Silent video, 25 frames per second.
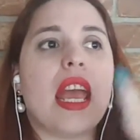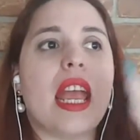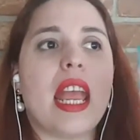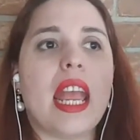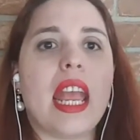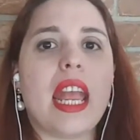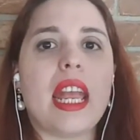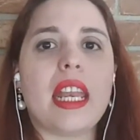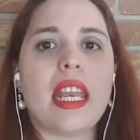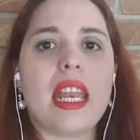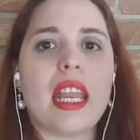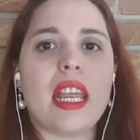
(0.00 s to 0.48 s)

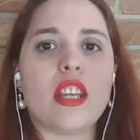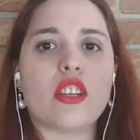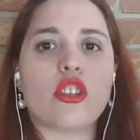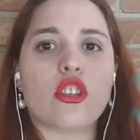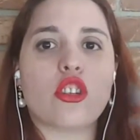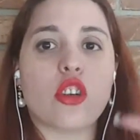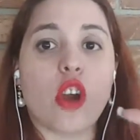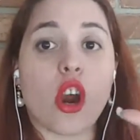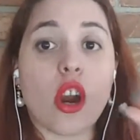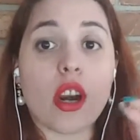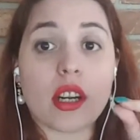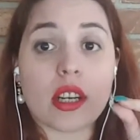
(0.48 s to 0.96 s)
It
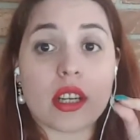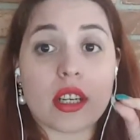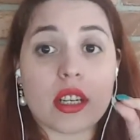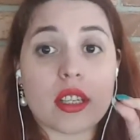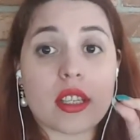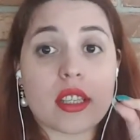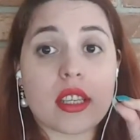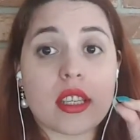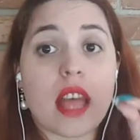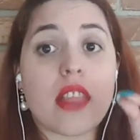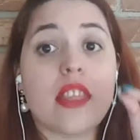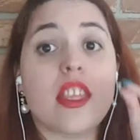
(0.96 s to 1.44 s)

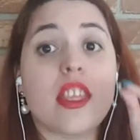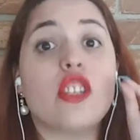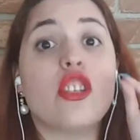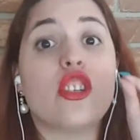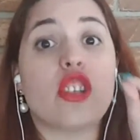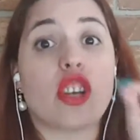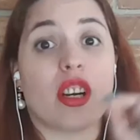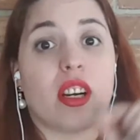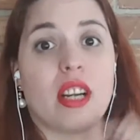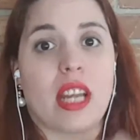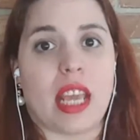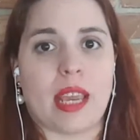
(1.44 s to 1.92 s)
shortens the
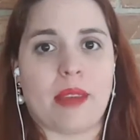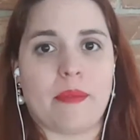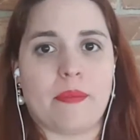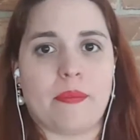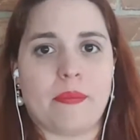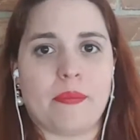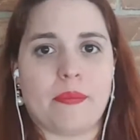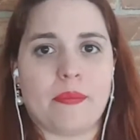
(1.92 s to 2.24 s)
journey.